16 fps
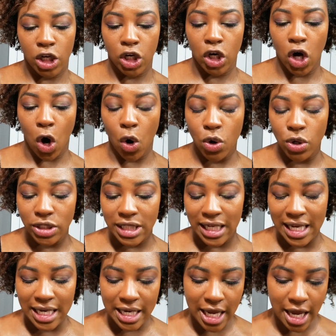
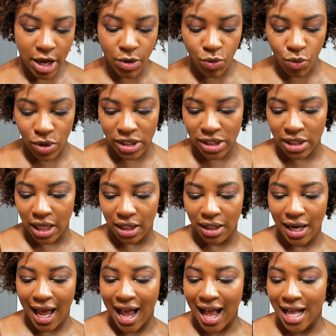Golden. It was the
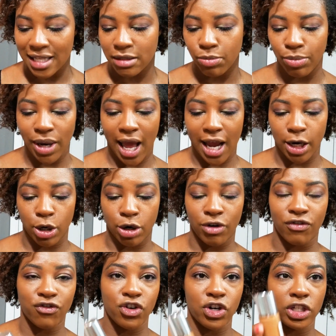last Black
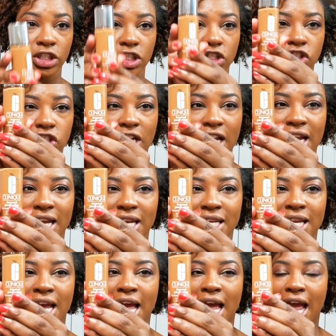Girl Friendly
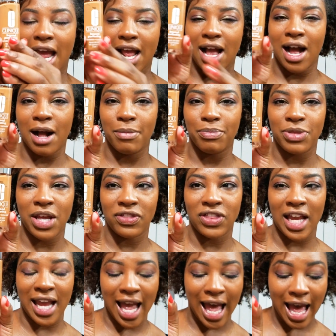shade that
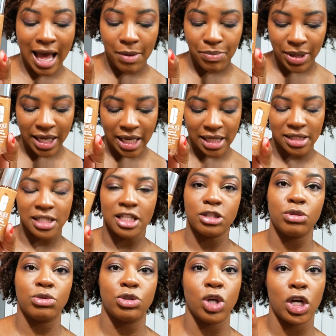they had because
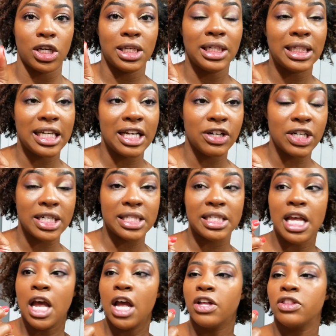this was on clearance.
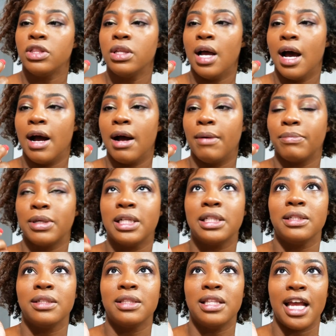
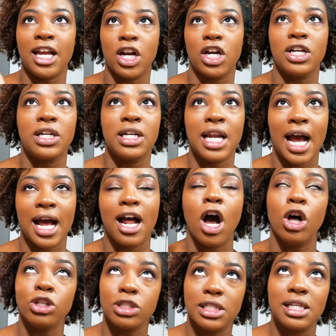They are not,
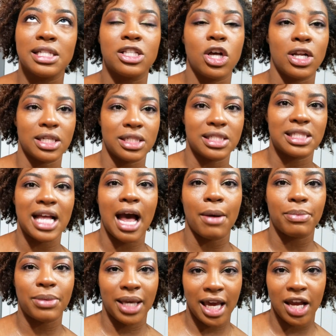Ulta is going to
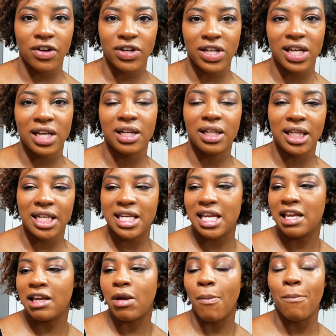stop carrying
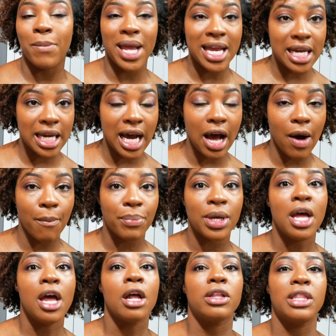Clinique makeup.
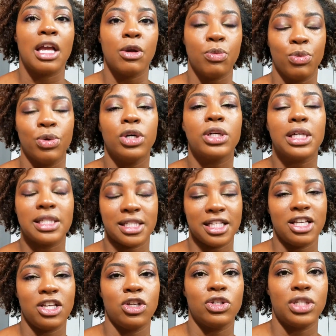They will
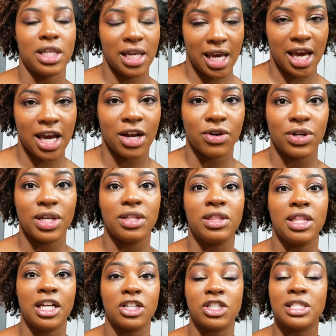continue to carry
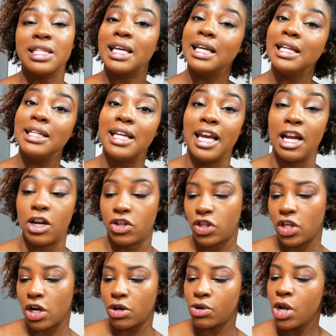their skincare
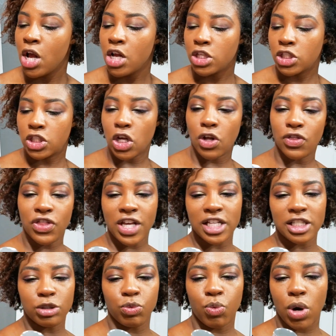though. So
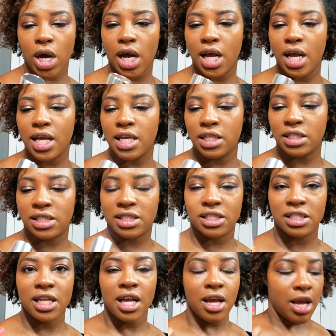this
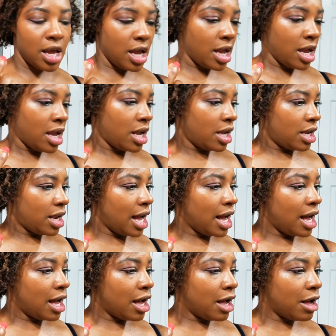was
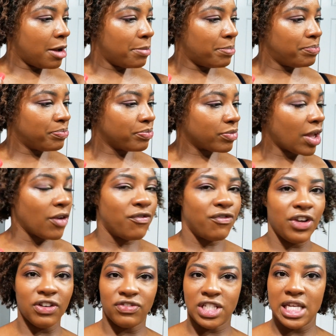$15
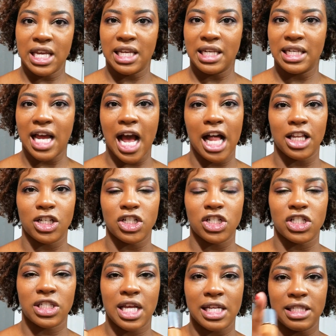
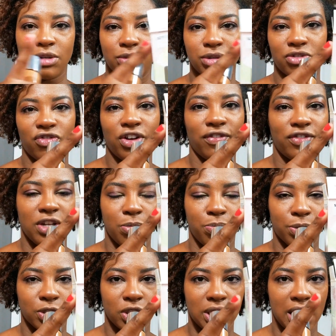because it was
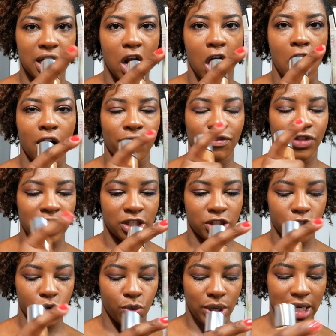50% off
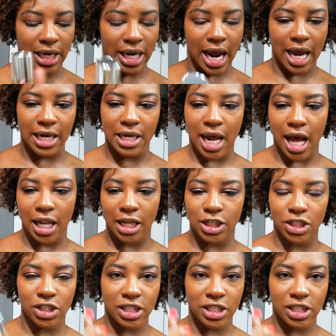this $29.